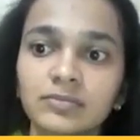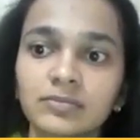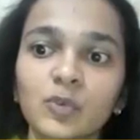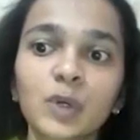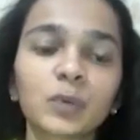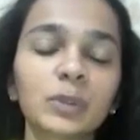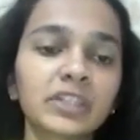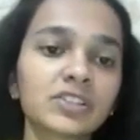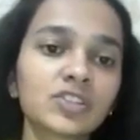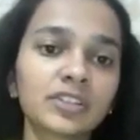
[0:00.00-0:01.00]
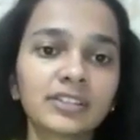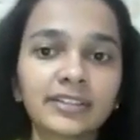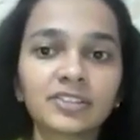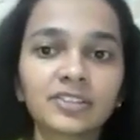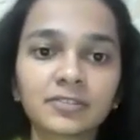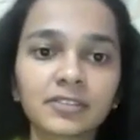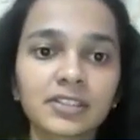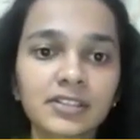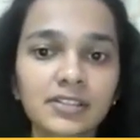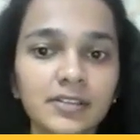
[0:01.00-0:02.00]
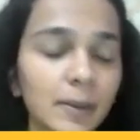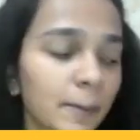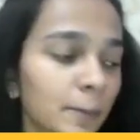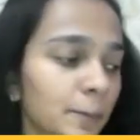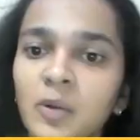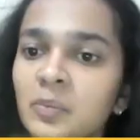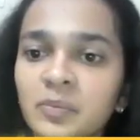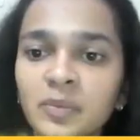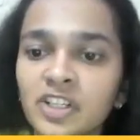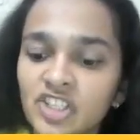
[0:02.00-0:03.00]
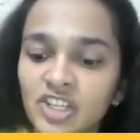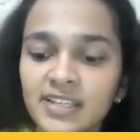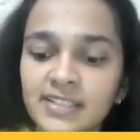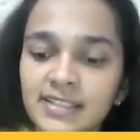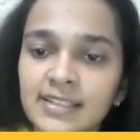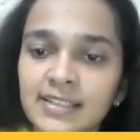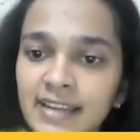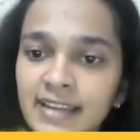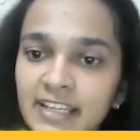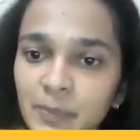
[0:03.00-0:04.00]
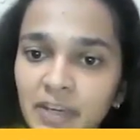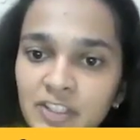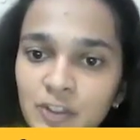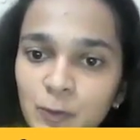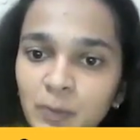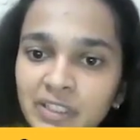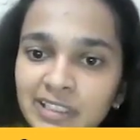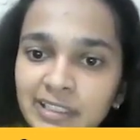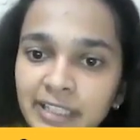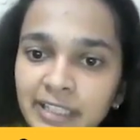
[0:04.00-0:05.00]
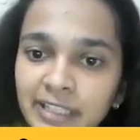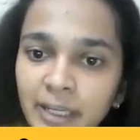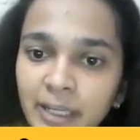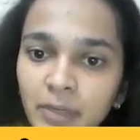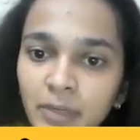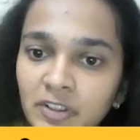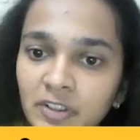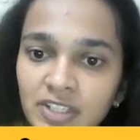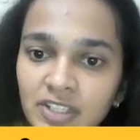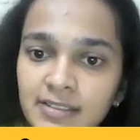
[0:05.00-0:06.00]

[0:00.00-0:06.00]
What will be the journal entry for this? Purchase is an expense, so we'll debit purchase.